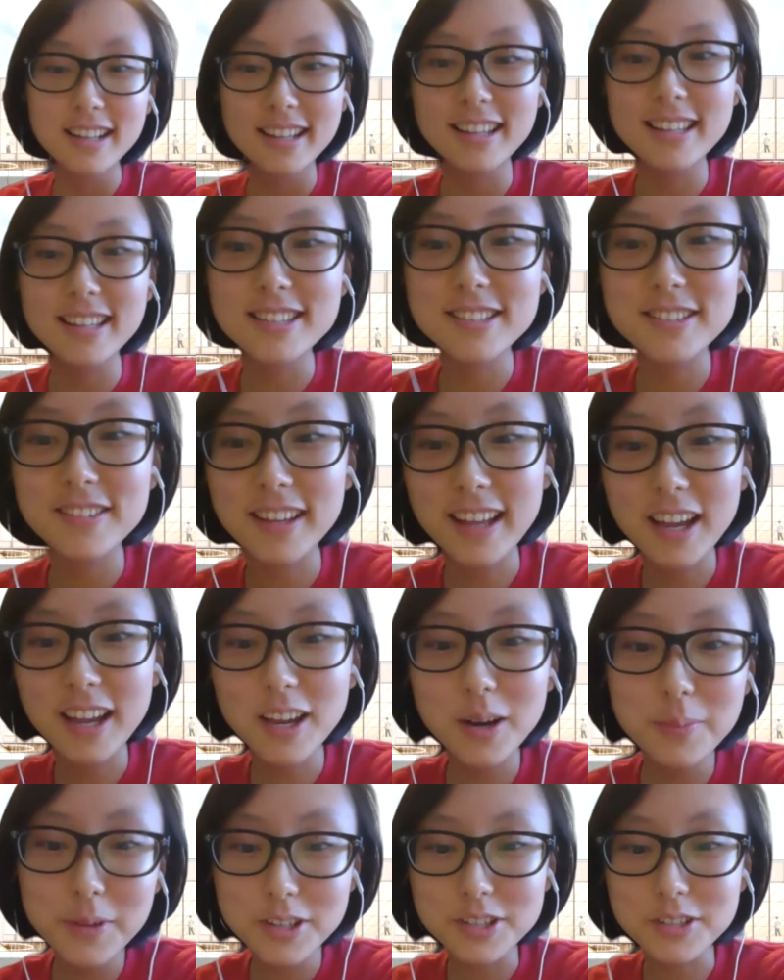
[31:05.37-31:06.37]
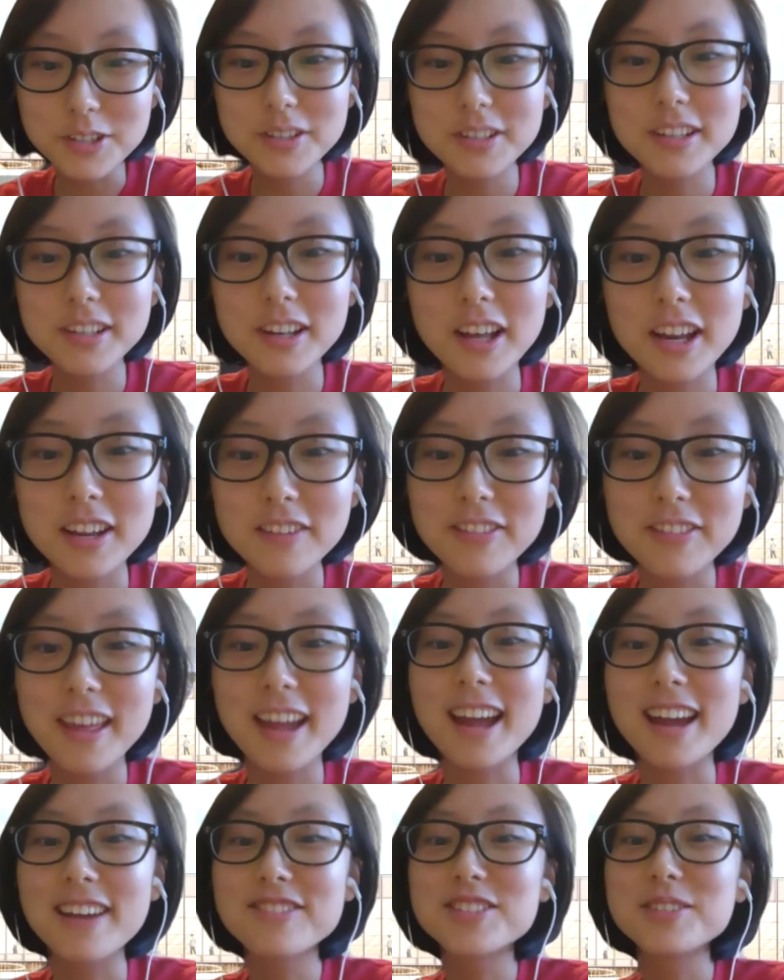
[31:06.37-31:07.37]
That's great. I hope you're doing a lot of
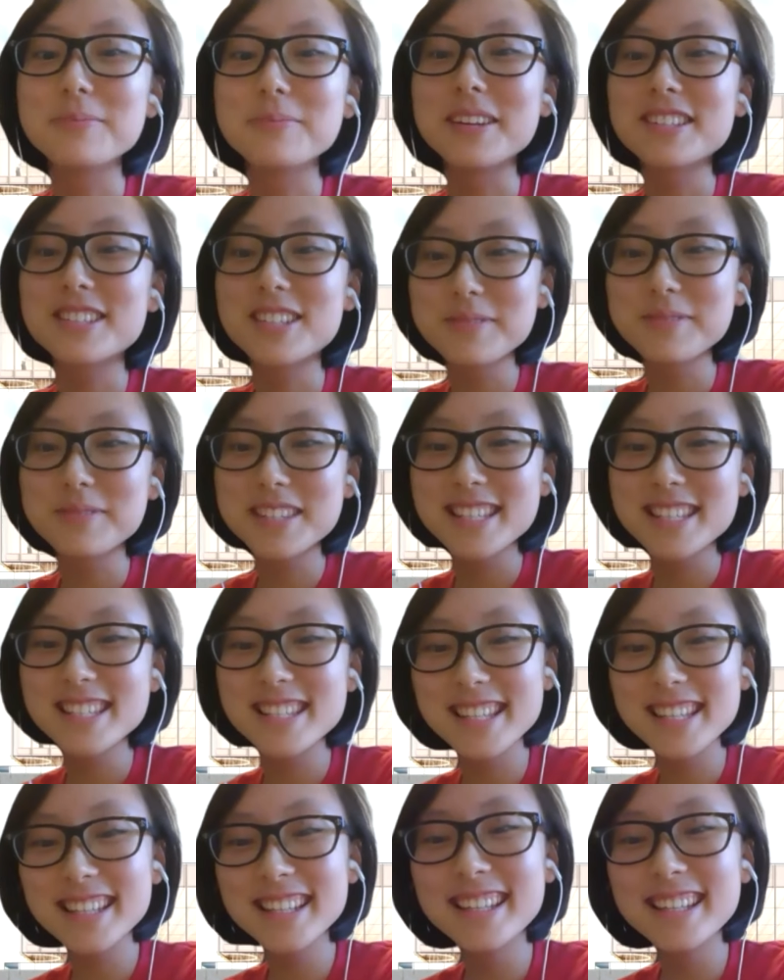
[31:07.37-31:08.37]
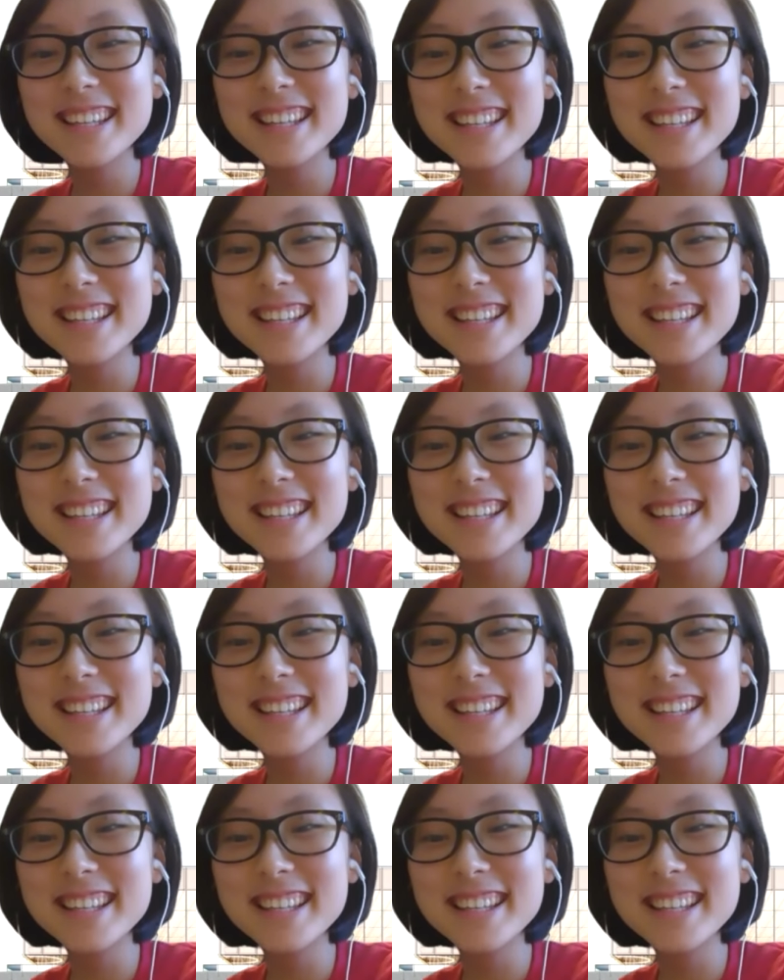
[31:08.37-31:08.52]
that after midterm season.